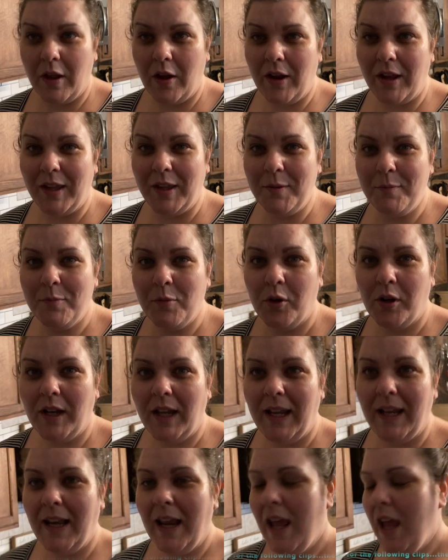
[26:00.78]
All right, good
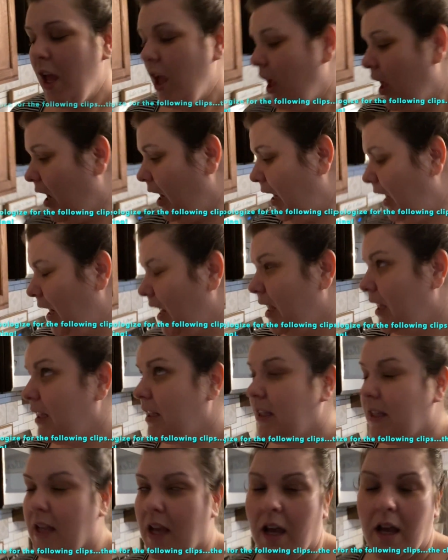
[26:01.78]
morning. It
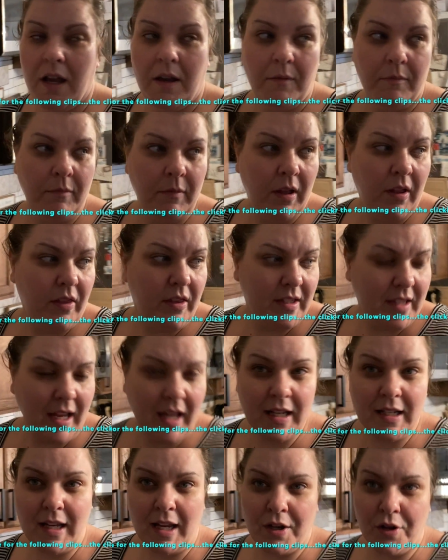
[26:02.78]
is um, the
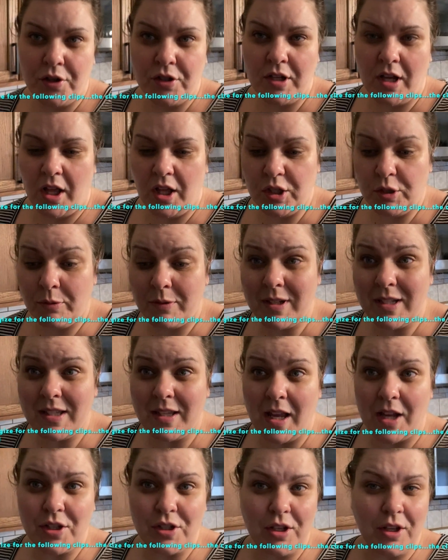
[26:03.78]
second day in our challenge, which
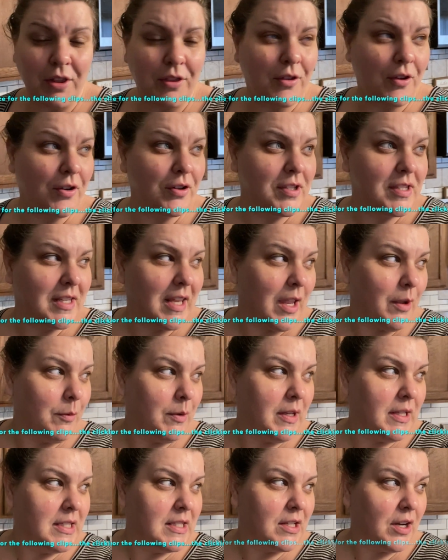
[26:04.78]
is actually a Thursday.
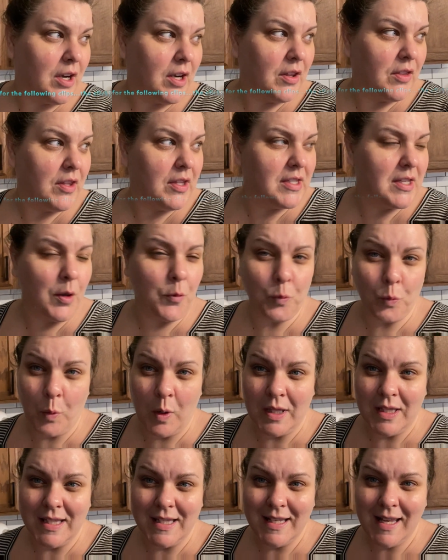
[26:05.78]
We started this on
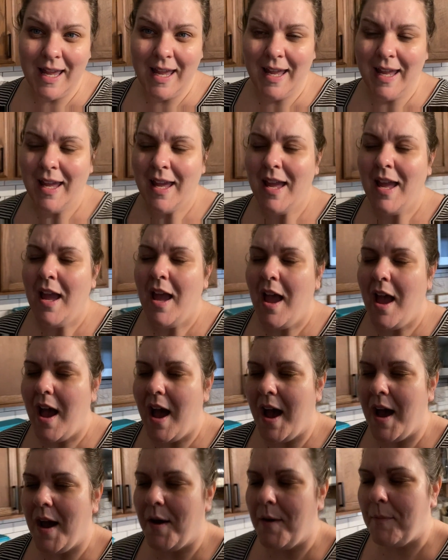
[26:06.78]
Wednesday,
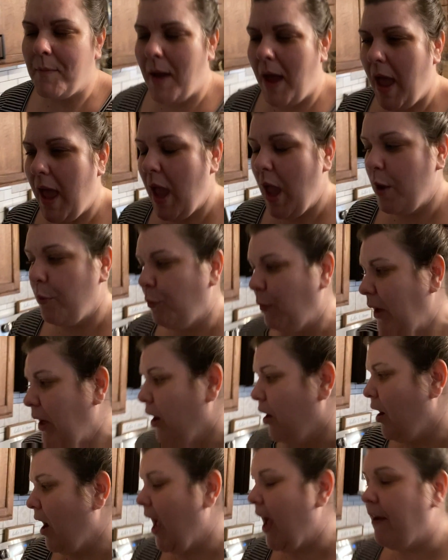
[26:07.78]
um, and we
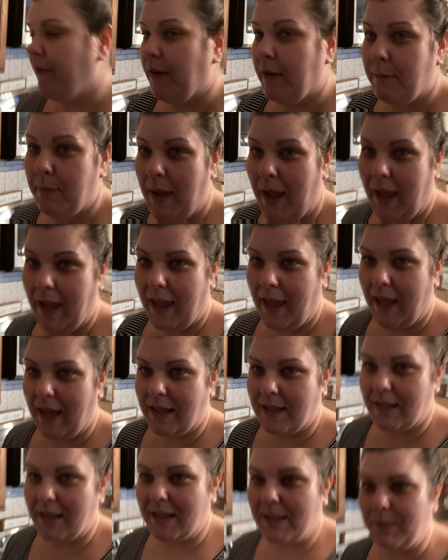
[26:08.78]
are having
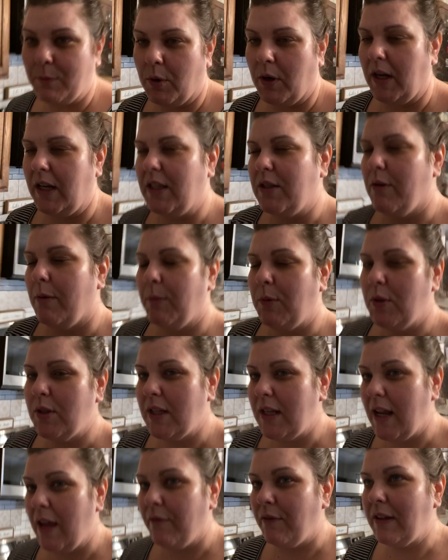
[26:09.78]
pancakes this morning. So I'm
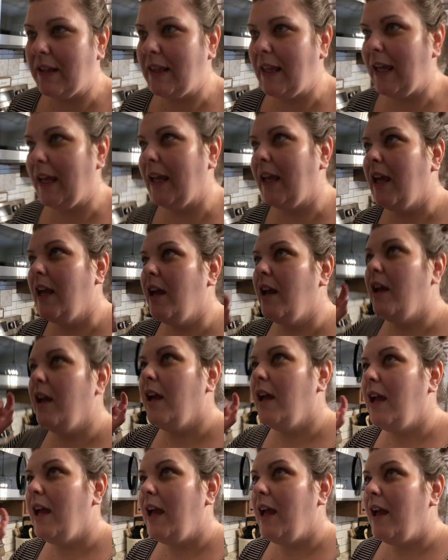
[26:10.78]
using everything
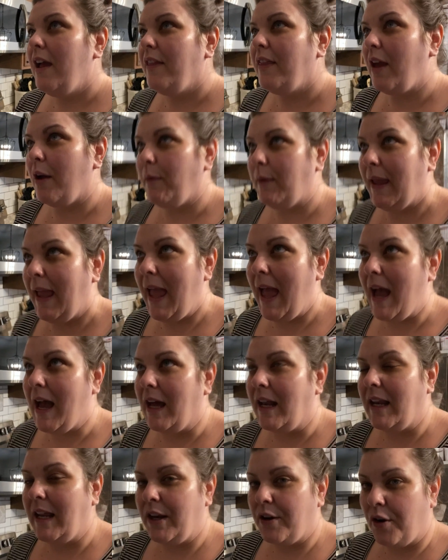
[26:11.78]
that we
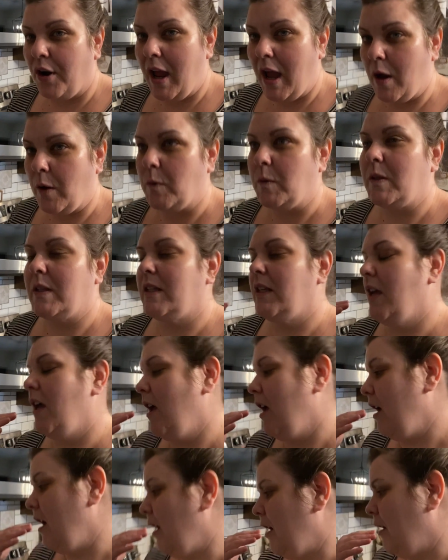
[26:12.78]
had in our house.
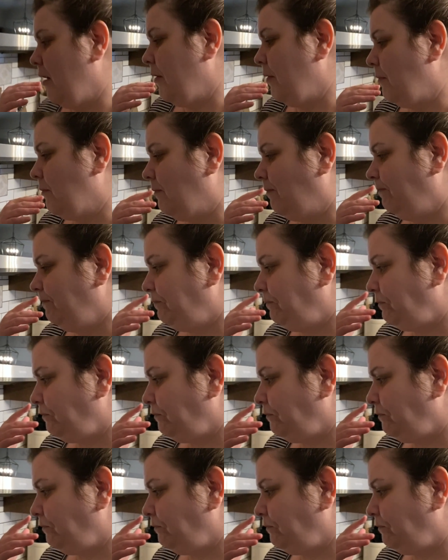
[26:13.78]
Um,